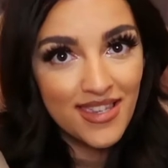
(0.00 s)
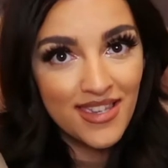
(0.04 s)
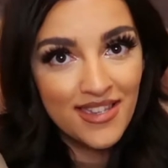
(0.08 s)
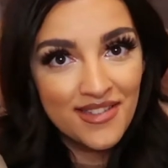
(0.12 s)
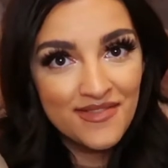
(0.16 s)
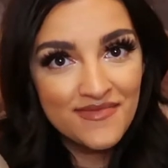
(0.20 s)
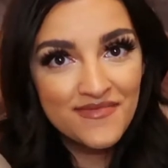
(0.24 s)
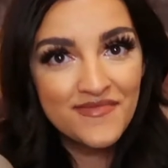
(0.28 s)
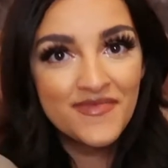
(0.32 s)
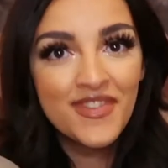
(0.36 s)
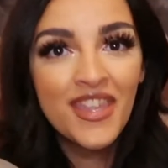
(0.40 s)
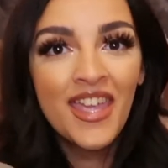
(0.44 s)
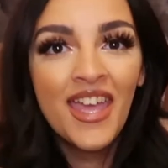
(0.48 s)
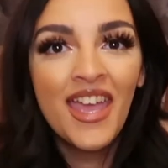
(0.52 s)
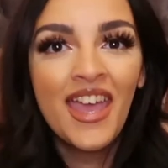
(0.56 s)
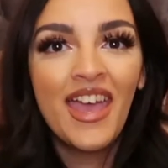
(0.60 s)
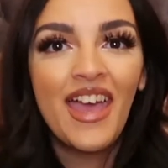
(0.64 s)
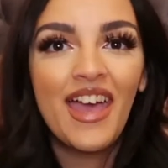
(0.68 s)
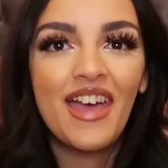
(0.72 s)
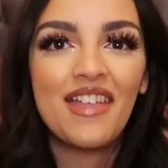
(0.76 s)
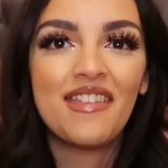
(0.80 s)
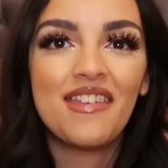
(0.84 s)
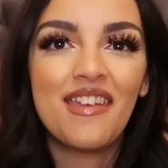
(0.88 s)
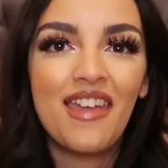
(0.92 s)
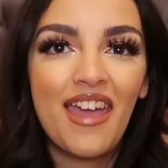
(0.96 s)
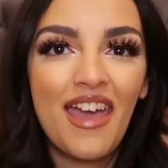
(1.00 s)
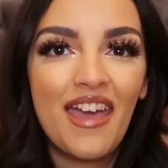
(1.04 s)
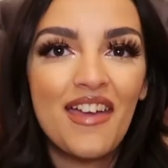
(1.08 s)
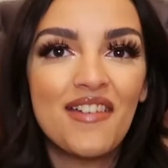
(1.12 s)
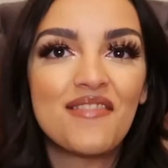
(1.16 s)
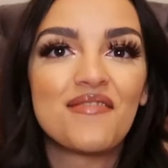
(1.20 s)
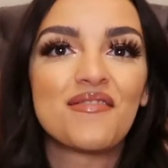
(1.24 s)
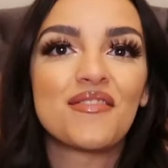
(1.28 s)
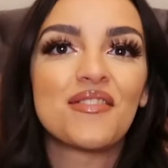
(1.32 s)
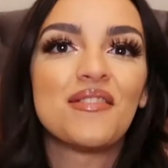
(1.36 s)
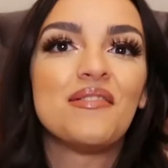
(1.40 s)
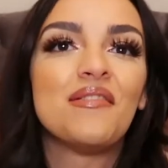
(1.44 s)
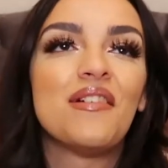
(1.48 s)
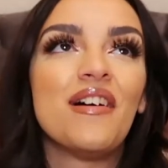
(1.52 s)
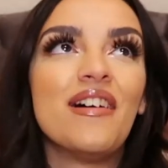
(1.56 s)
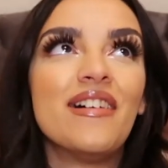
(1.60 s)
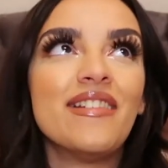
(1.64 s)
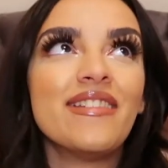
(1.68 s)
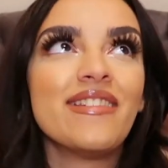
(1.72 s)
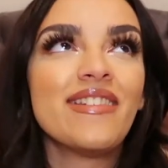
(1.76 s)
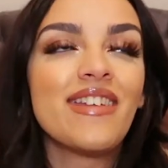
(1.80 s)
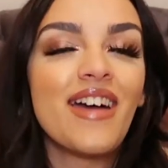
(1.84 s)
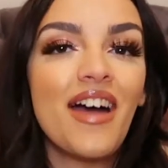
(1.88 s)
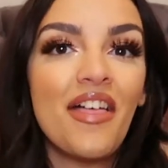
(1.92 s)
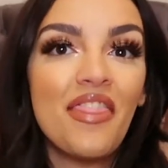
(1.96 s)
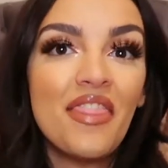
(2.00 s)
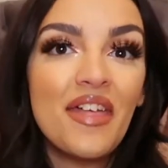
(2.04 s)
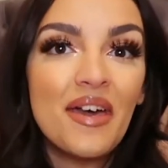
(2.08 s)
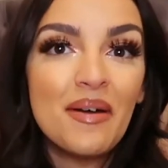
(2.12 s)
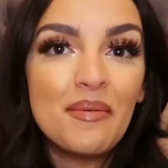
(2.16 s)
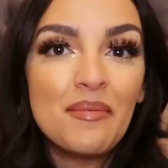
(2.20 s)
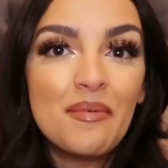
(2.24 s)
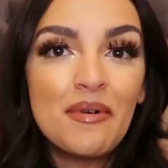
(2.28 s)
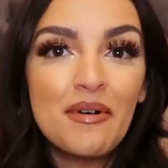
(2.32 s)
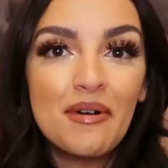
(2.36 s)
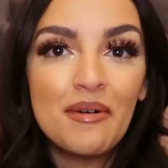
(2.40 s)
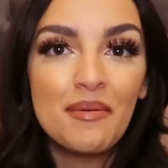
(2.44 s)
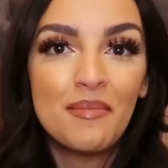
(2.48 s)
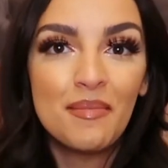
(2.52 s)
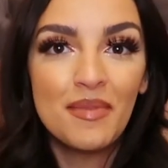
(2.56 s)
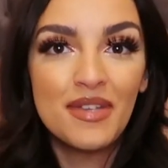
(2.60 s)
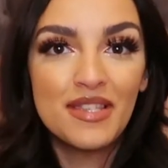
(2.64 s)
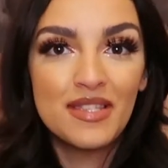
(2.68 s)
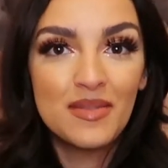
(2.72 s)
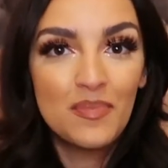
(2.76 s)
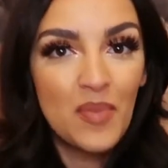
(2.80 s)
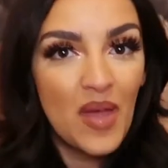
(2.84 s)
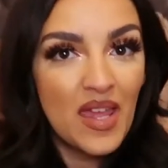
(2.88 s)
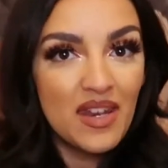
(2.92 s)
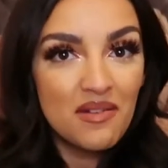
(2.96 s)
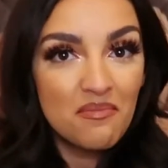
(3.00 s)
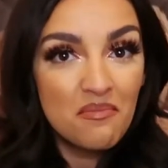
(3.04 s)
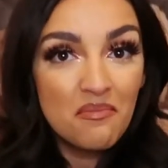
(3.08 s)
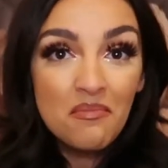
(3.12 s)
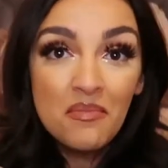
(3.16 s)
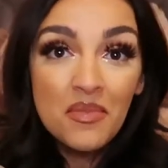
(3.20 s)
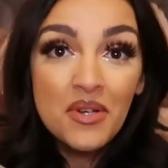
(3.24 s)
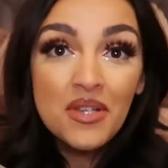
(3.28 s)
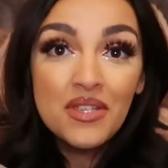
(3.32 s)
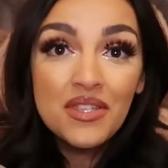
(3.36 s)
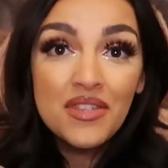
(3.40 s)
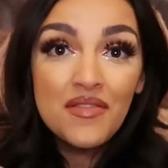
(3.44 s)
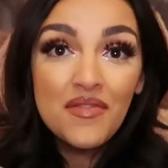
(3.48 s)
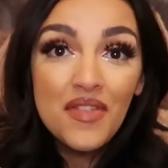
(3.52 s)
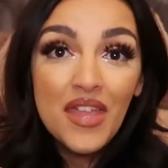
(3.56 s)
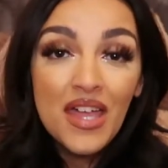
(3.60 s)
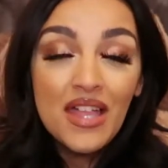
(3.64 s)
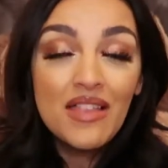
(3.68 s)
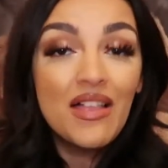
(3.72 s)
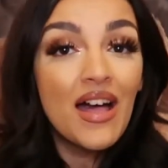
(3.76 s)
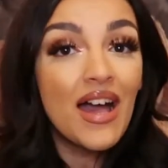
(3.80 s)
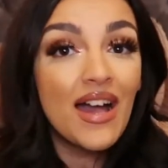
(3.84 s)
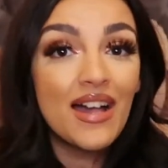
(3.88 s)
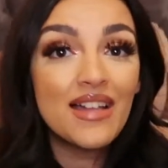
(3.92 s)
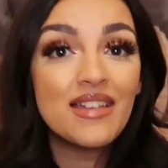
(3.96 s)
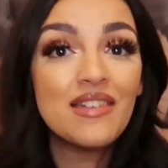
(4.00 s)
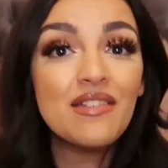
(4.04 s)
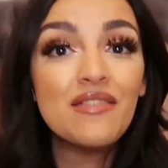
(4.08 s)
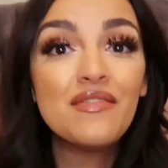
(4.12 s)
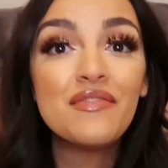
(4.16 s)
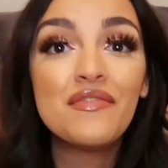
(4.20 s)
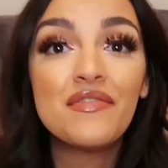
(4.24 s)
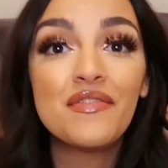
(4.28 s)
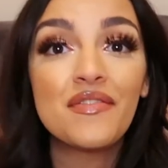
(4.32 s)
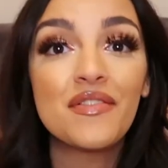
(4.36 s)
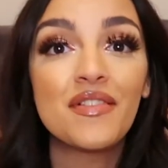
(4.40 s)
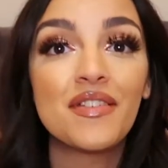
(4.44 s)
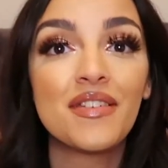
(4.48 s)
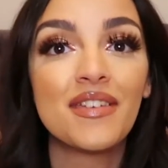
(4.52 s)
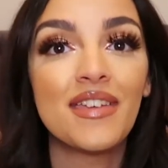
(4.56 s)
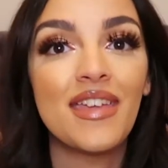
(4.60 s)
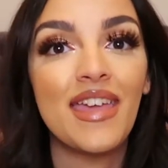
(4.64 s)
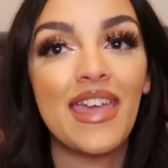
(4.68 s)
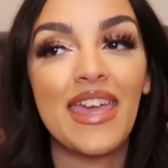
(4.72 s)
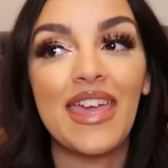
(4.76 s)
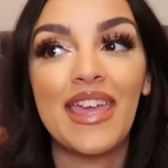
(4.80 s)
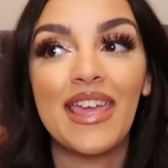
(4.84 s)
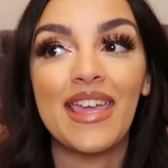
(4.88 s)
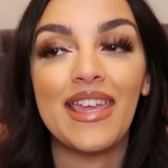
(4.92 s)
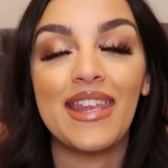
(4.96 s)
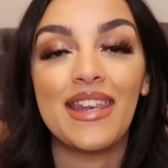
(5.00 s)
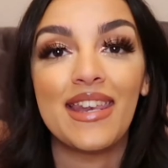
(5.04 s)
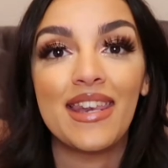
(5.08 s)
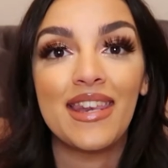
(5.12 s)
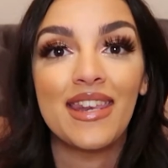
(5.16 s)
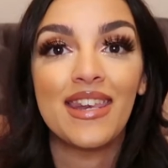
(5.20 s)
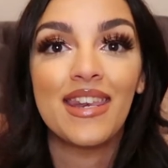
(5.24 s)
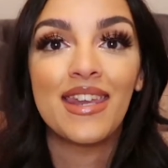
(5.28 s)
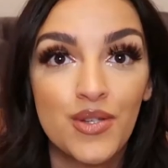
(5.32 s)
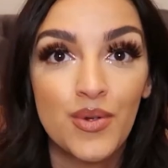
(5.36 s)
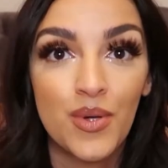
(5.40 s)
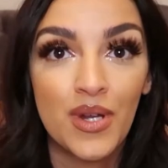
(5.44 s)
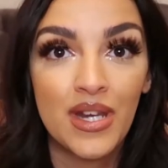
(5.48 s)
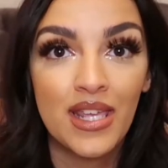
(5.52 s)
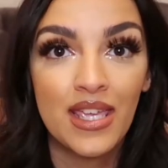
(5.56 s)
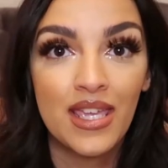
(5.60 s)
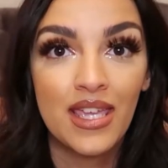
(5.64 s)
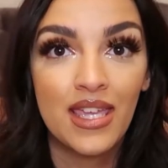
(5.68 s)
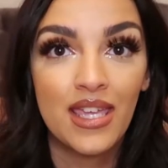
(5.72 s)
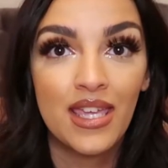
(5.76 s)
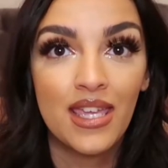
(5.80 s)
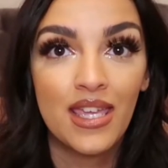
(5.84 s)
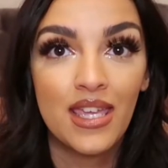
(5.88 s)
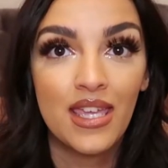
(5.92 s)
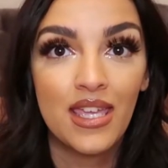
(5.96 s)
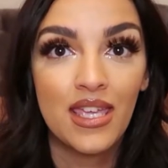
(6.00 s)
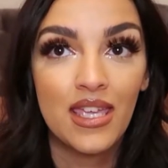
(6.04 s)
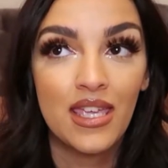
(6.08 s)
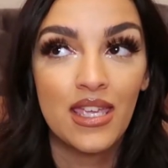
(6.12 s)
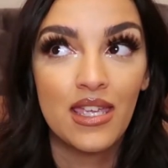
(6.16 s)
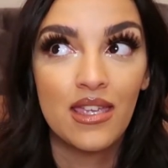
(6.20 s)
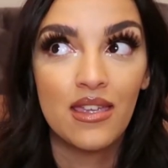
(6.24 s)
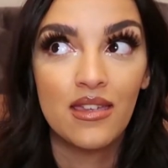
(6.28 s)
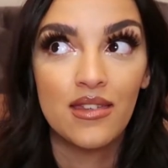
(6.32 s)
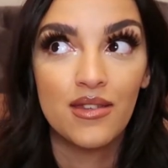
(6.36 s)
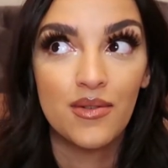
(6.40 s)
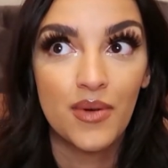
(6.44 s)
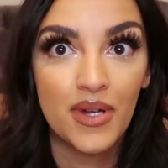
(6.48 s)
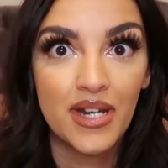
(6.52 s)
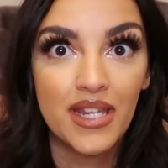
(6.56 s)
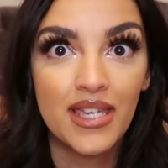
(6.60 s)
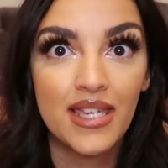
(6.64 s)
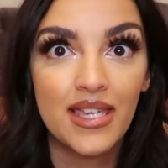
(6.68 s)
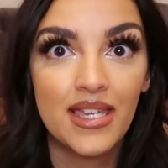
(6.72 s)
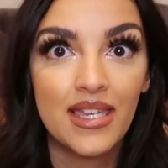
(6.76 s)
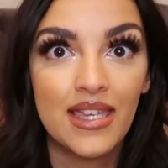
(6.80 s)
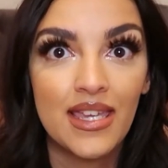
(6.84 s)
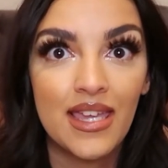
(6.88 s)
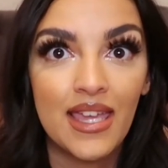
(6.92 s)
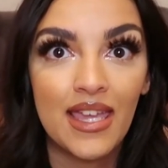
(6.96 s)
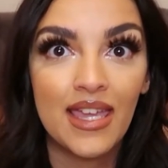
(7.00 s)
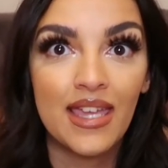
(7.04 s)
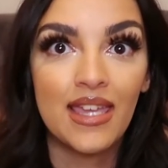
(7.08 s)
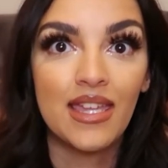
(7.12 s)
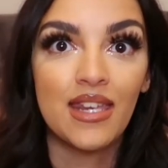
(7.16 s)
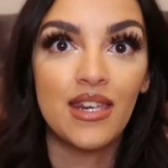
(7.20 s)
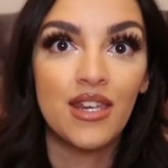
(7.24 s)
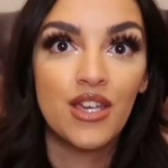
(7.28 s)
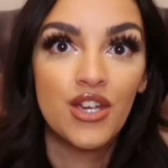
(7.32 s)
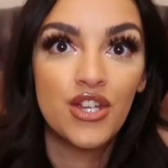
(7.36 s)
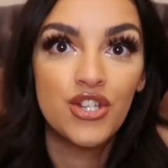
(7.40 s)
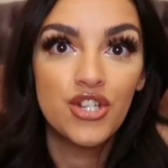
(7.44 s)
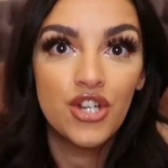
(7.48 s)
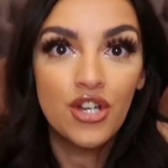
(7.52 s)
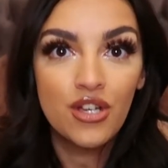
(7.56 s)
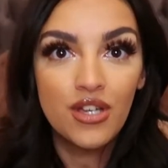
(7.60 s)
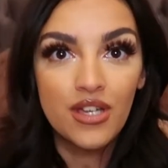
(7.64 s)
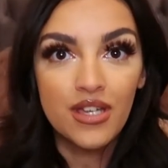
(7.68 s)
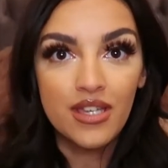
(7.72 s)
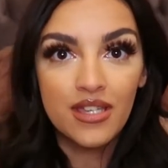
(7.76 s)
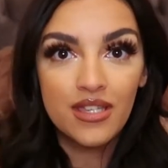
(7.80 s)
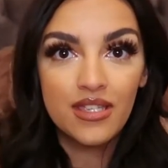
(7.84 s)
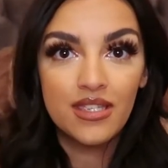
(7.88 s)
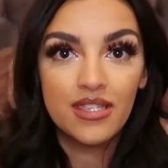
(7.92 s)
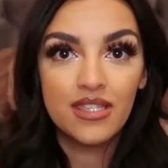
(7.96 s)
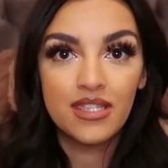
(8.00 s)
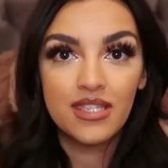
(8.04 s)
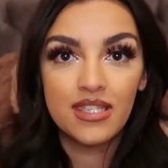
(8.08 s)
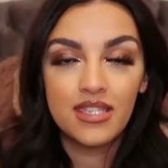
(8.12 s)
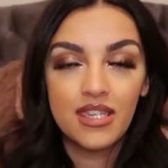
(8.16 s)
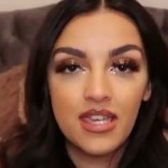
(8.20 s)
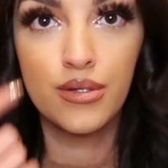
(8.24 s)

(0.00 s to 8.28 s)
I think everyone and their mum spent most of their life in 2020 in joggers.